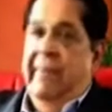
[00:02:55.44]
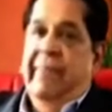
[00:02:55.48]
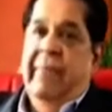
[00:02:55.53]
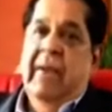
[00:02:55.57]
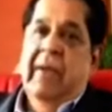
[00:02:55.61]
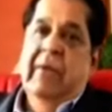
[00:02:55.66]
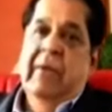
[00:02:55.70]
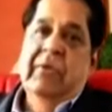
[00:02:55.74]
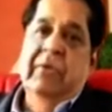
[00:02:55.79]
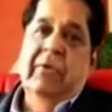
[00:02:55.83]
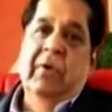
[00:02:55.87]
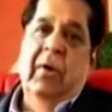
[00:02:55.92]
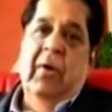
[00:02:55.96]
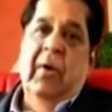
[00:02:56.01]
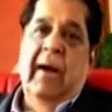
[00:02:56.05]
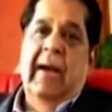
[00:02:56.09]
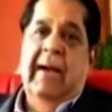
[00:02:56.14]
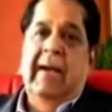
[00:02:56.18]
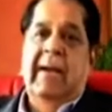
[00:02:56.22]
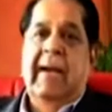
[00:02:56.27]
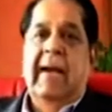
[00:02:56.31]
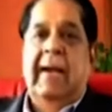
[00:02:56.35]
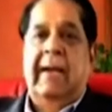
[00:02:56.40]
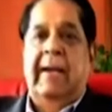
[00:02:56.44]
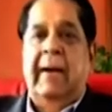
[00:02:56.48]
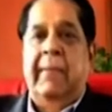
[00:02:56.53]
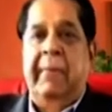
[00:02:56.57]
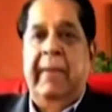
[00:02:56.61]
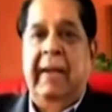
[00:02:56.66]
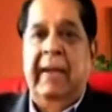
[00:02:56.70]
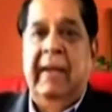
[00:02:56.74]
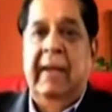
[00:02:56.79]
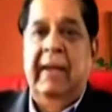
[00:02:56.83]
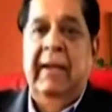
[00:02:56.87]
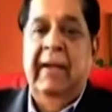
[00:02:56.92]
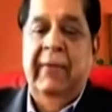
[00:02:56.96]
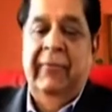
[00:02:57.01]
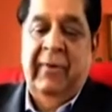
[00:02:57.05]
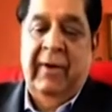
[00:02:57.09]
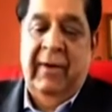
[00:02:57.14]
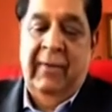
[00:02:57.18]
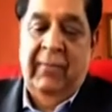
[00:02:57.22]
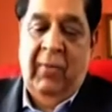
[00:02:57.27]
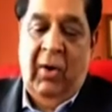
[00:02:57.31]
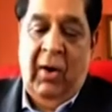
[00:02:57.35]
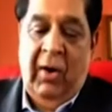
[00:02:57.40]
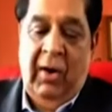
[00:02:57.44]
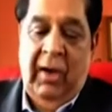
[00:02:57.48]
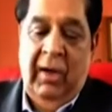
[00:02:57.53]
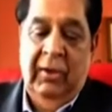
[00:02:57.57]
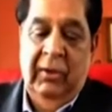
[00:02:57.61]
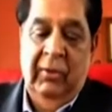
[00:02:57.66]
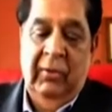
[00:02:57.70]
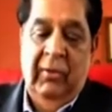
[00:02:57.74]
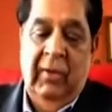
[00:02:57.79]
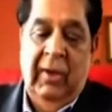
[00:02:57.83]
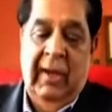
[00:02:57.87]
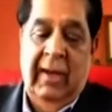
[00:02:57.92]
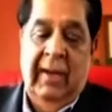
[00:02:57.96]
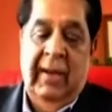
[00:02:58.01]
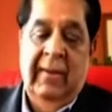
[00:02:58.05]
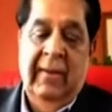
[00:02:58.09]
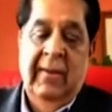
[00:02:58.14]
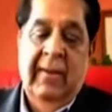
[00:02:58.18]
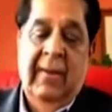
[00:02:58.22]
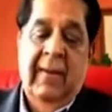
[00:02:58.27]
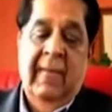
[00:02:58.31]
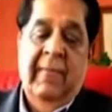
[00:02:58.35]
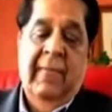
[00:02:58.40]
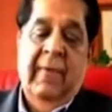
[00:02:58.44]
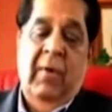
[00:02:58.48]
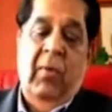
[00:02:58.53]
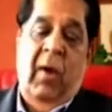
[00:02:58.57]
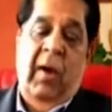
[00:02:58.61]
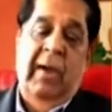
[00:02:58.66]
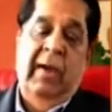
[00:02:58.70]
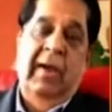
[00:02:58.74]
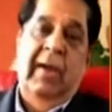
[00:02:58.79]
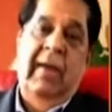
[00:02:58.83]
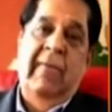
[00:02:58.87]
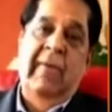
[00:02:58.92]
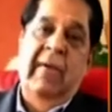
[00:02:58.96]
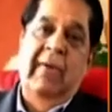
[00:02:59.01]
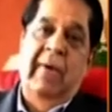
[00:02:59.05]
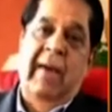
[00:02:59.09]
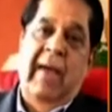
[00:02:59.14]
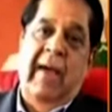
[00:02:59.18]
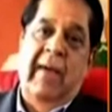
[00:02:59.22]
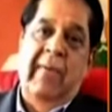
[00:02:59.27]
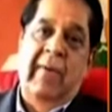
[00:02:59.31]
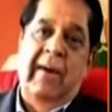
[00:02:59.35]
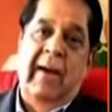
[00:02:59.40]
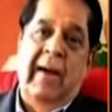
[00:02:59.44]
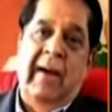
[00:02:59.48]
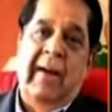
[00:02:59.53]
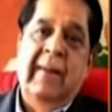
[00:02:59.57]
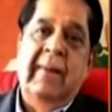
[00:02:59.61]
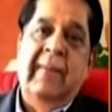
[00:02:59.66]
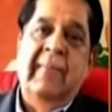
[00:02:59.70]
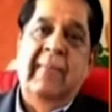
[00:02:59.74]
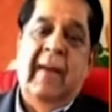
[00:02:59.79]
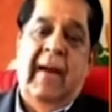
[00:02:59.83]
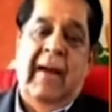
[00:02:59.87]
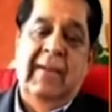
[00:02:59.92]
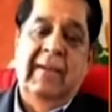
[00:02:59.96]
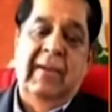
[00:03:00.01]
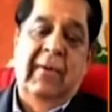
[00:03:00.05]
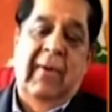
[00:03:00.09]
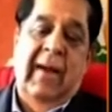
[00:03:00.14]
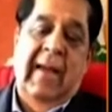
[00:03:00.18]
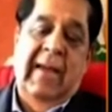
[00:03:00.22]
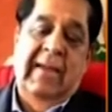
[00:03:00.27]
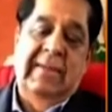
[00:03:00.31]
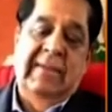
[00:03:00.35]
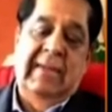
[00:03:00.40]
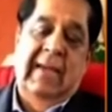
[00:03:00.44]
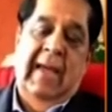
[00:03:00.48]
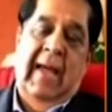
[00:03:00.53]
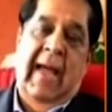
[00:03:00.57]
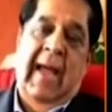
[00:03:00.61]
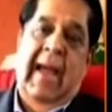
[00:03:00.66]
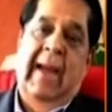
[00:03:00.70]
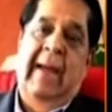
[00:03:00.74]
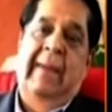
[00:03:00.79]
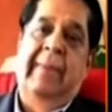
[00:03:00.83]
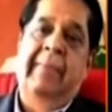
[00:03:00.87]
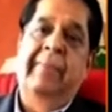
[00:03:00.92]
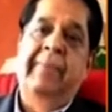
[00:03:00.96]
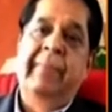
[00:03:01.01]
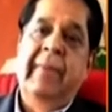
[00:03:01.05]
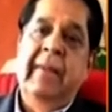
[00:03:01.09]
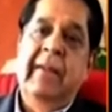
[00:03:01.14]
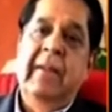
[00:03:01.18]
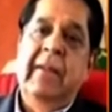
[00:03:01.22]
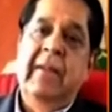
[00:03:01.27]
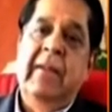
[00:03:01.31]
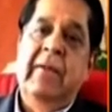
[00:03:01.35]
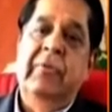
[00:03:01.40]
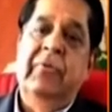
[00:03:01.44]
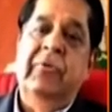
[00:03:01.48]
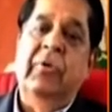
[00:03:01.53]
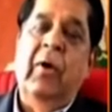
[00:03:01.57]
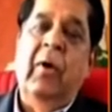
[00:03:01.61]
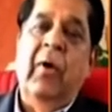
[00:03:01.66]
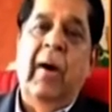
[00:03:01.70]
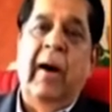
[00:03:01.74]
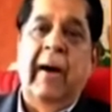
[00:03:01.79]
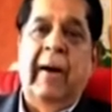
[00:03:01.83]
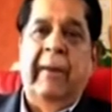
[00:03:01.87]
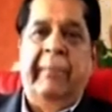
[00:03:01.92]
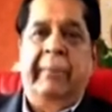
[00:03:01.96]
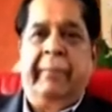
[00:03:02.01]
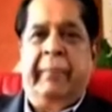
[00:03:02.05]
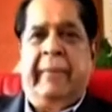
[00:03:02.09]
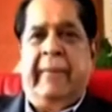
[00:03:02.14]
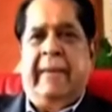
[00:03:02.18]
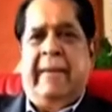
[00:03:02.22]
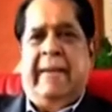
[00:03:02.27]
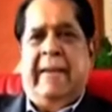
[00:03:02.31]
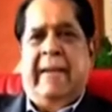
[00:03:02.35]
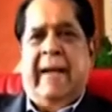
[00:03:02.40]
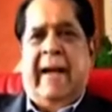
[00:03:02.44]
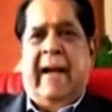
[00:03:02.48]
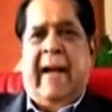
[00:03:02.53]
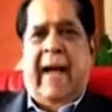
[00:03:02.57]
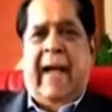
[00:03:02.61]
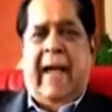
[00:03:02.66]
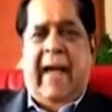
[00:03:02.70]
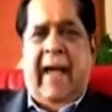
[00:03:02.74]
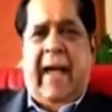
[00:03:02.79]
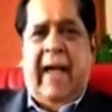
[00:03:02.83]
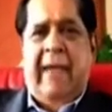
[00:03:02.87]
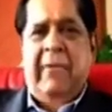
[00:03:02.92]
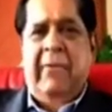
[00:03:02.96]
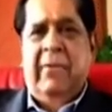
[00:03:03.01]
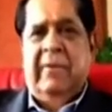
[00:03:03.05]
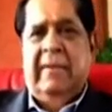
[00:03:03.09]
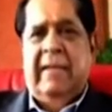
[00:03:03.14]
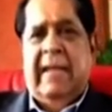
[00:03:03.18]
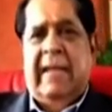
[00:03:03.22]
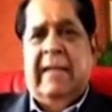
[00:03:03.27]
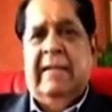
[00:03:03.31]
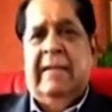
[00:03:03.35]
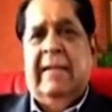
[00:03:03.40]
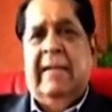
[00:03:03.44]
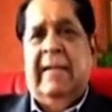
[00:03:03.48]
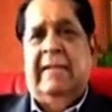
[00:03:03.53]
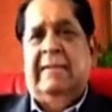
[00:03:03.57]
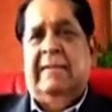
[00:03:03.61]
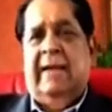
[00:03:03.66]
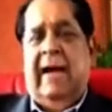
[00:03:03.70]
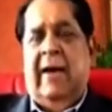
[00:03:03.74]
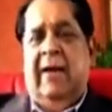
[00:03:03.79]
So a completely different model to what we would have otherwise had. So I would think that our